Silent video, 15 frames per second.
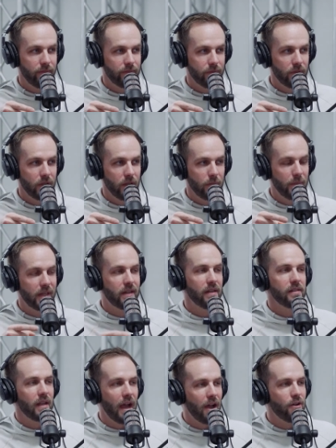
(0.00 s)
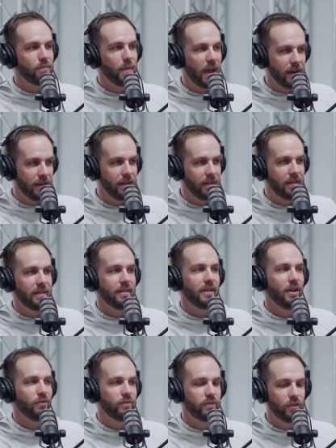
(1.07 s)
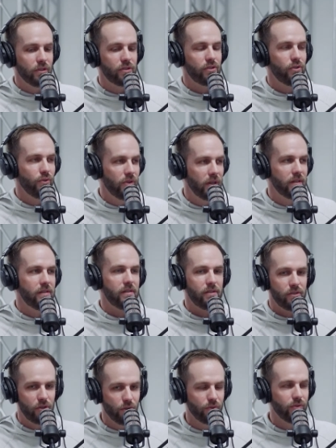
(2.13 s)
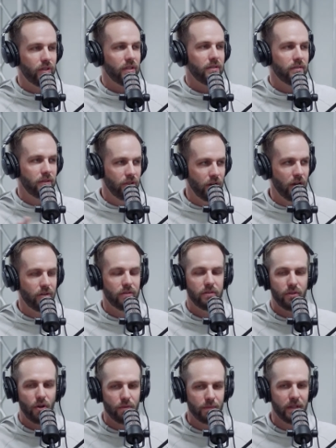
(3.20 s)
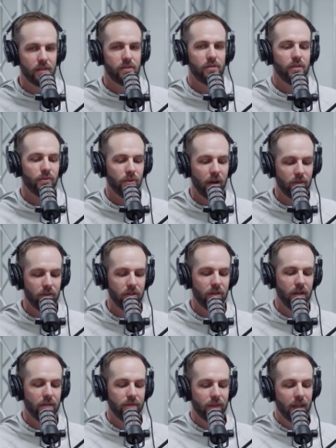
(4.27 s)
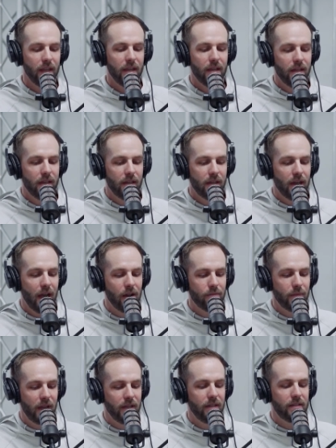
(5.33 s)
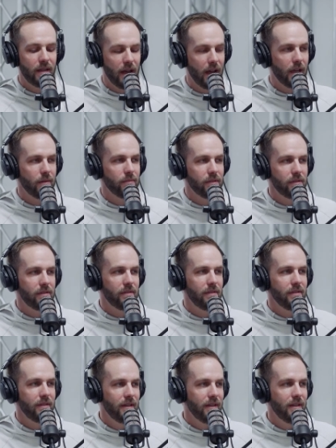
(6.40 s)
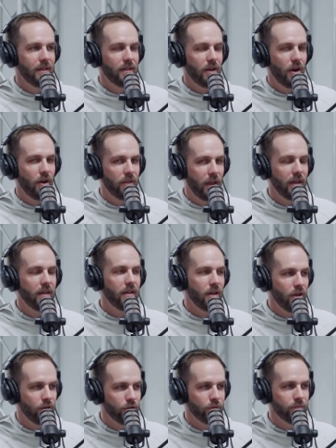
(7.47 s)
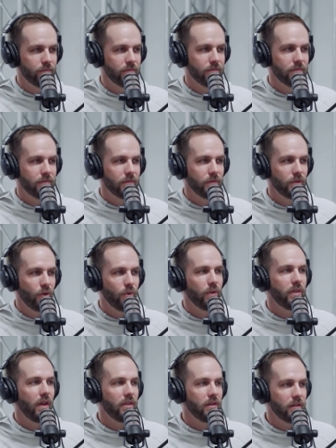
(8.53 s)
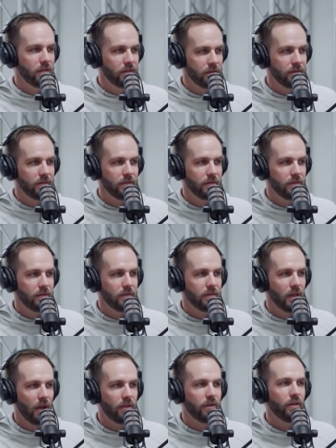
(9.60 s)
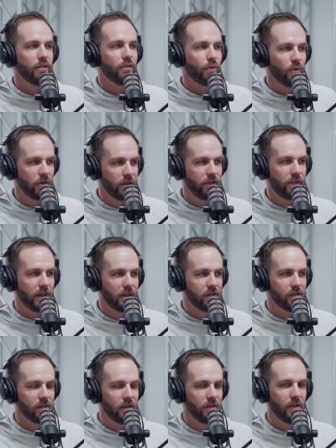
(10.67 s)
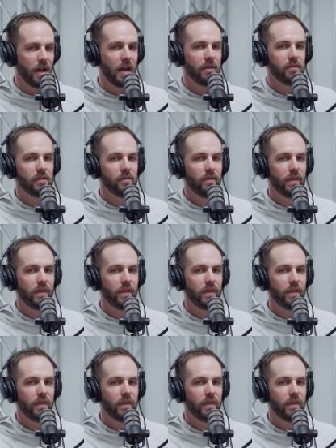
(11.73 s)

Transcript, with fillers: Yeah. Because how many of your students, children, you know, adult ministry, whatever you're in, how many times are they at home or with other other authority figures in their lives.